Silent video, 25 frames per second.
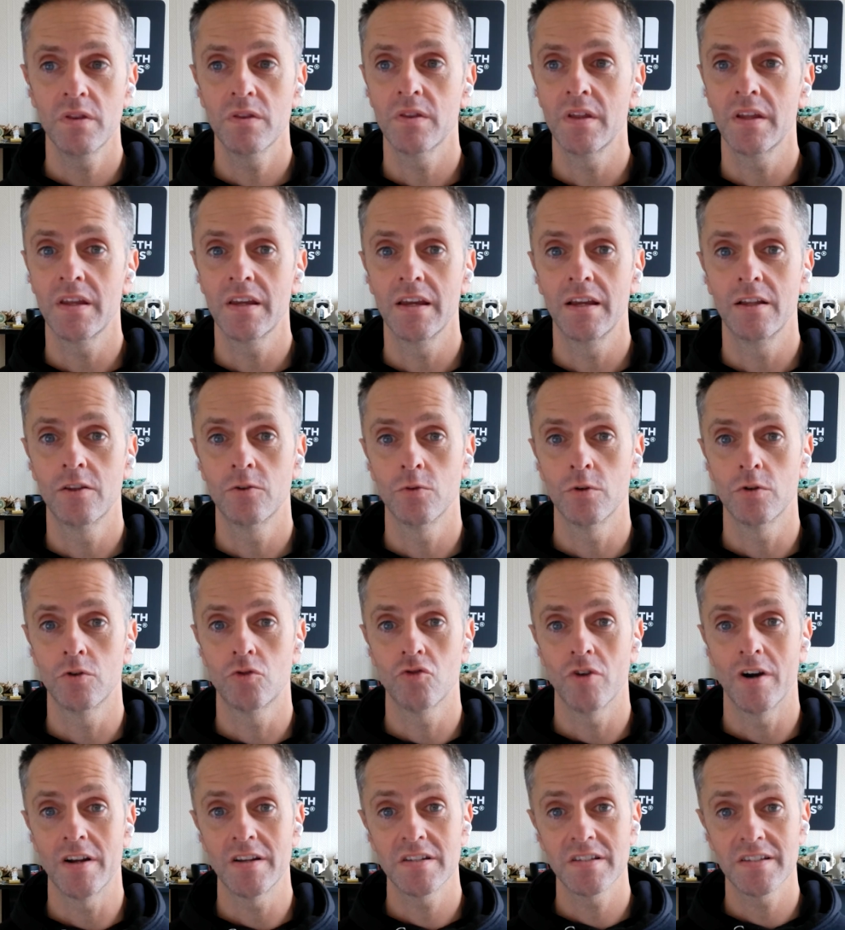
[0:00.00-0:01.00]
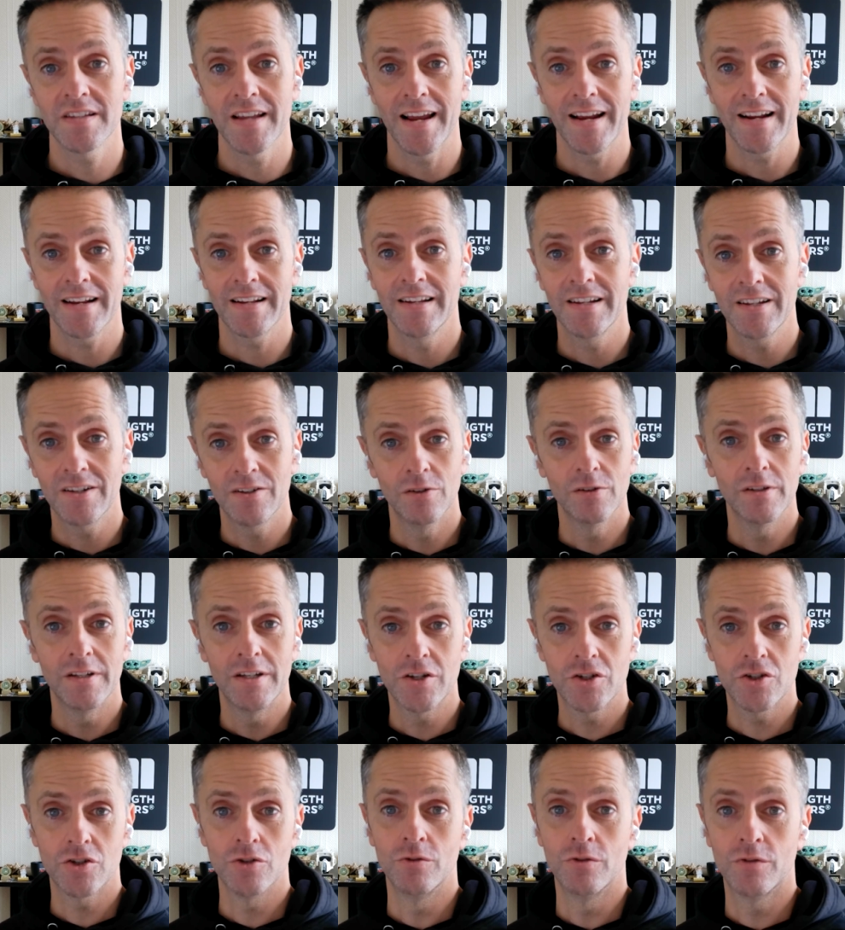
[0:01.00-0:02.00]
thinking to address technical
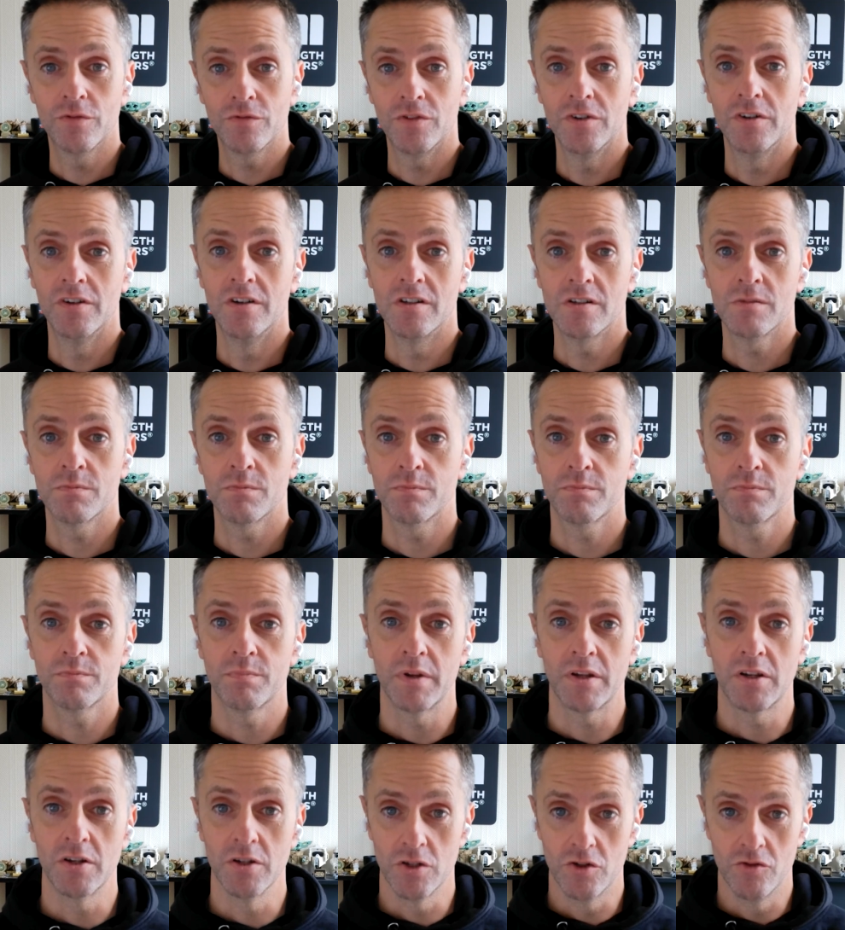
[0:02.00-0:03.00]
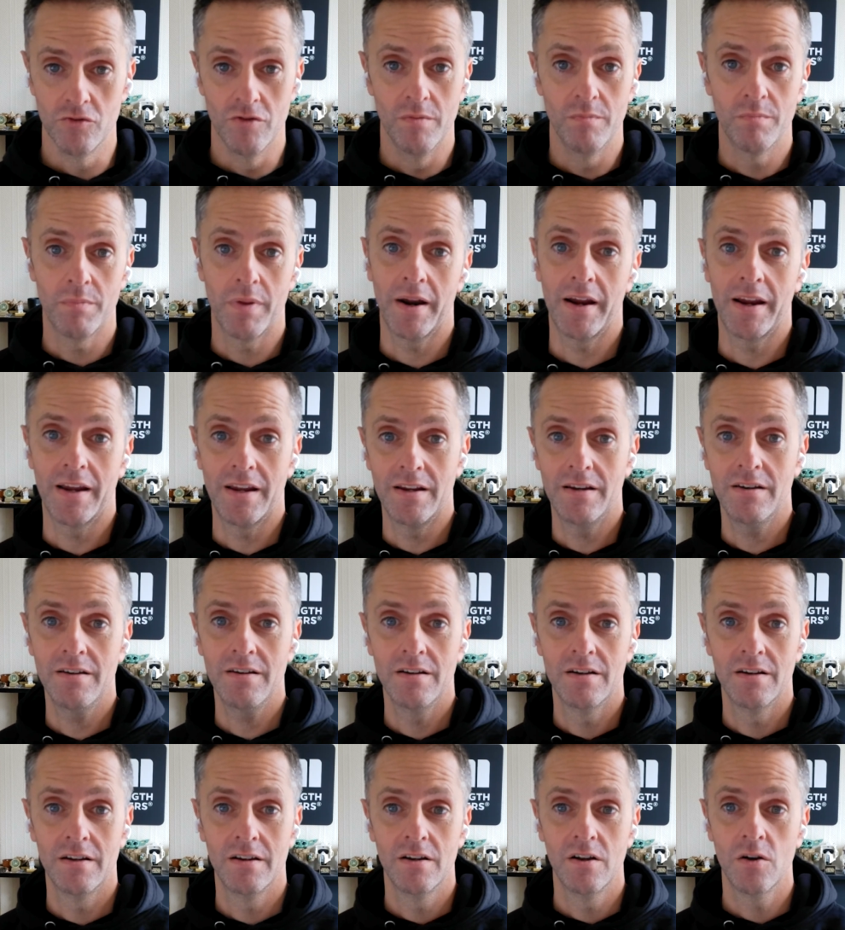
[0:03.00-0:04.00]
issues first because you're in pain.
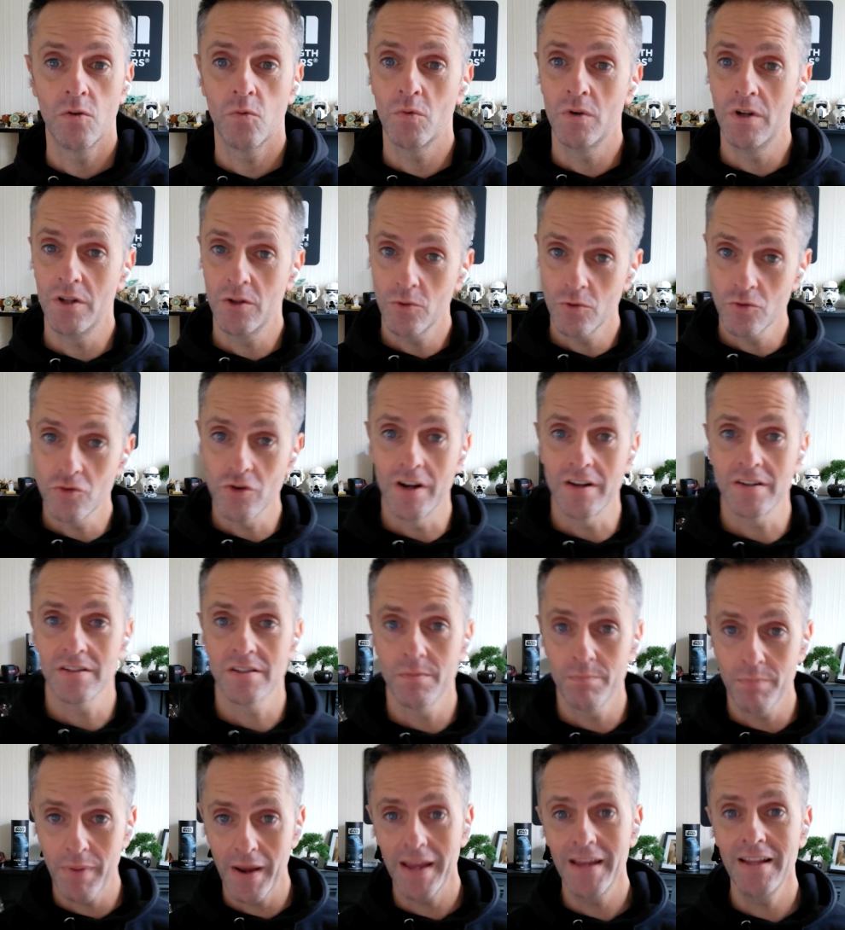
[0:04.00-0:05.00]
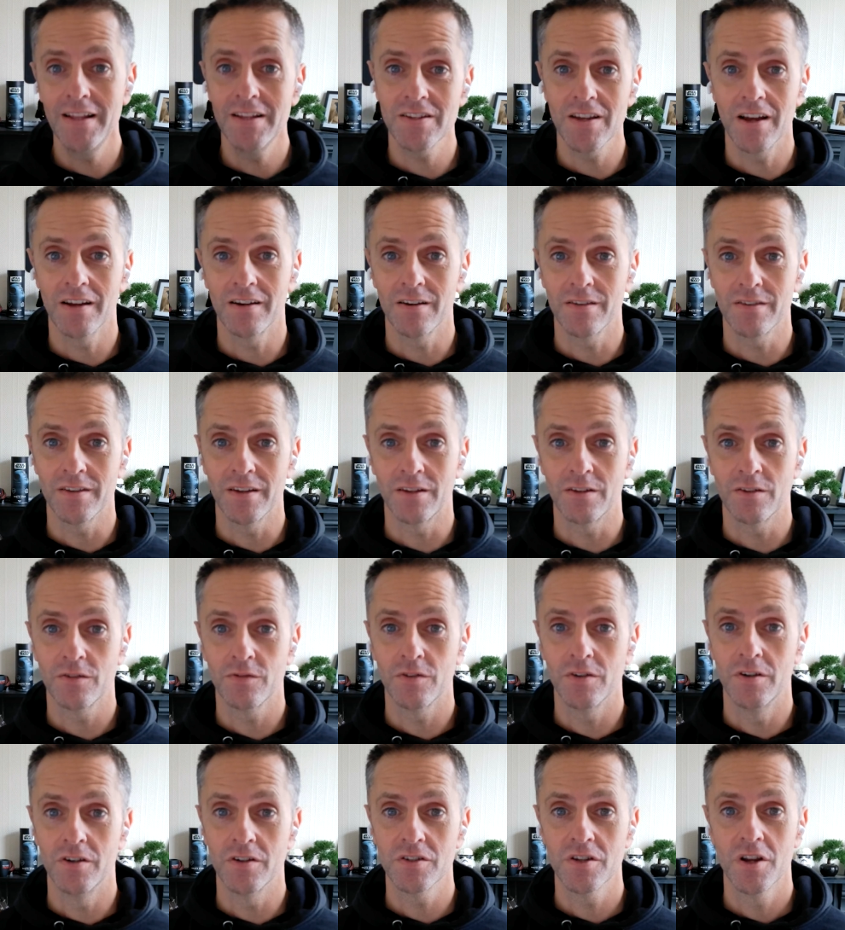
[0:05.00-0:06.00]
We need to address the pain side of things
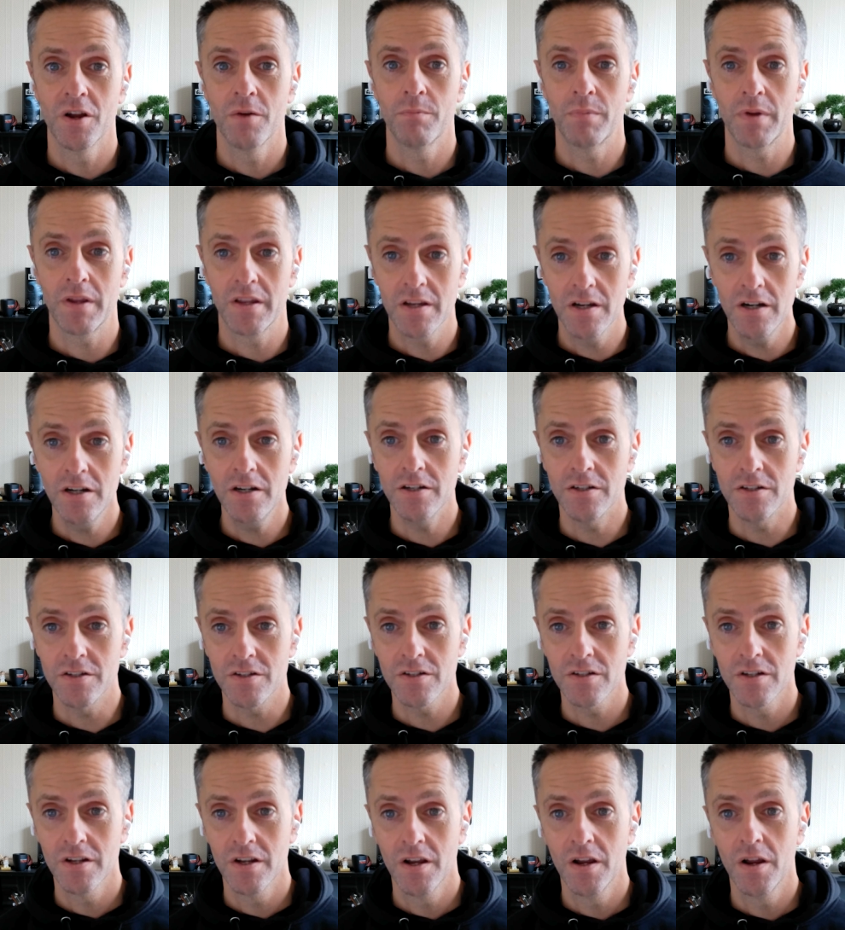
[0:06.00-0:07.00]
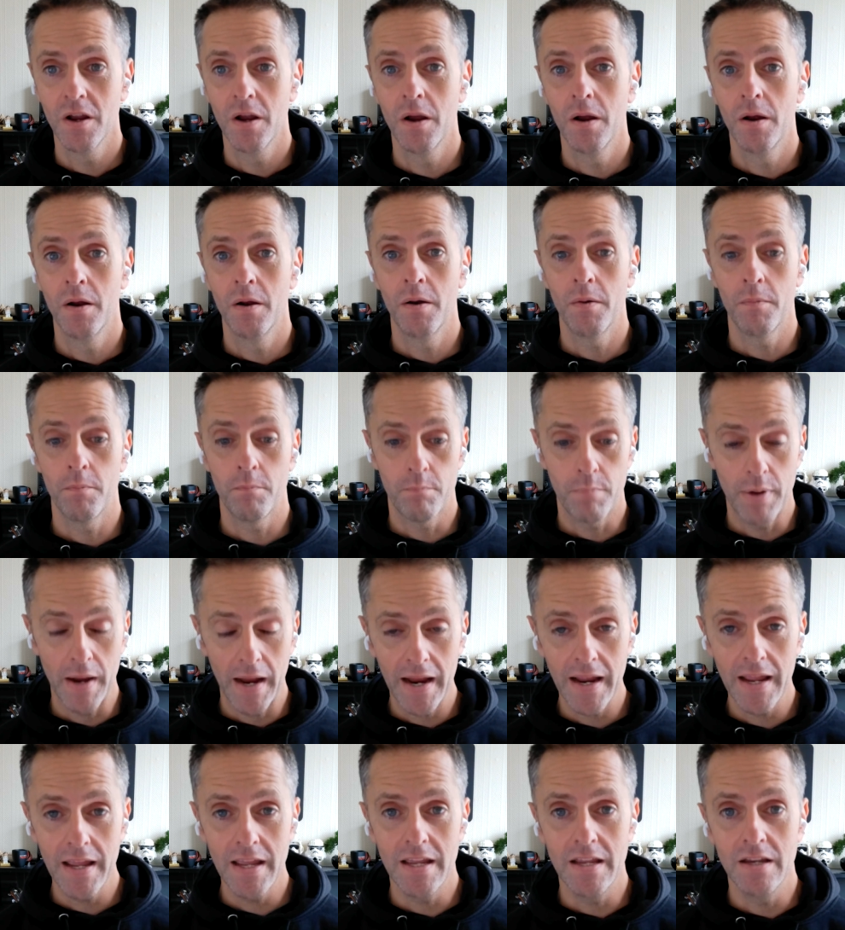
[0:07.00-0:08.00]
first because
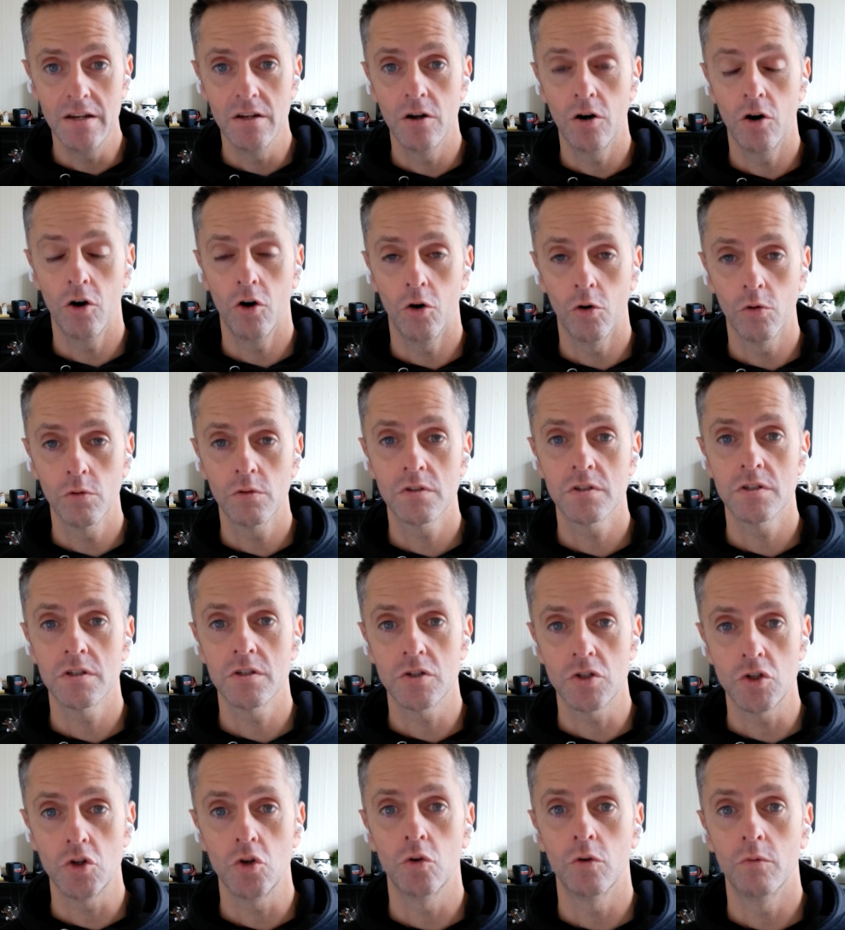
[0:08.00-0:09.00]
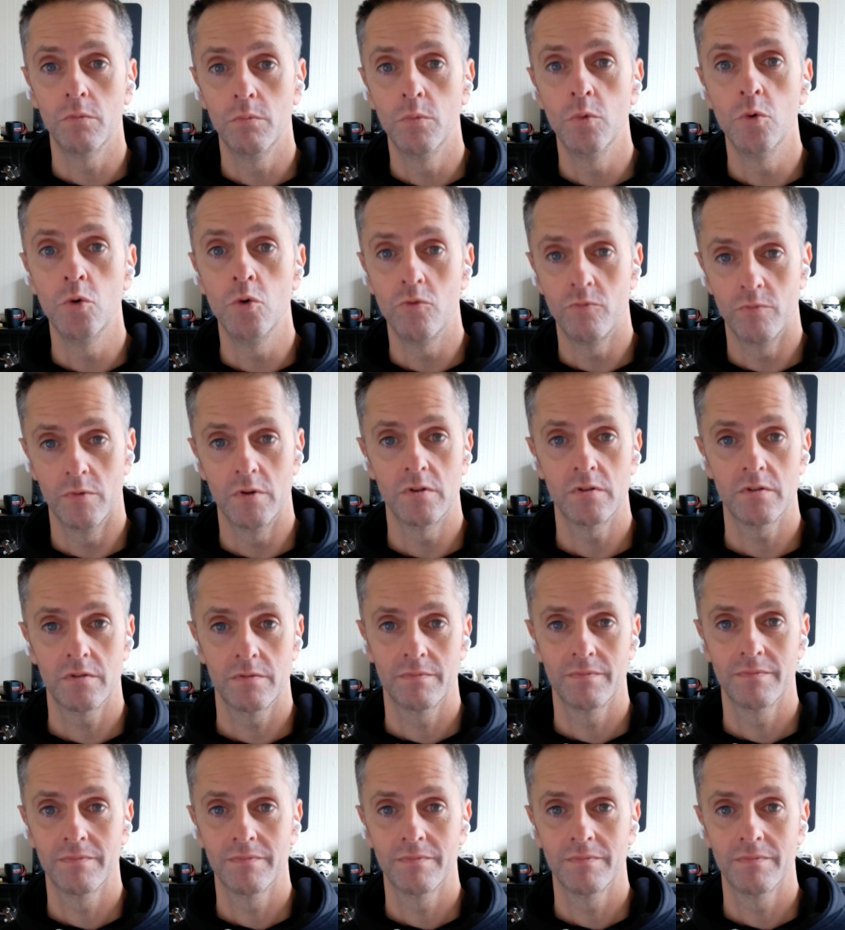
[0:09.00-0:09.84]
pain alters your movement,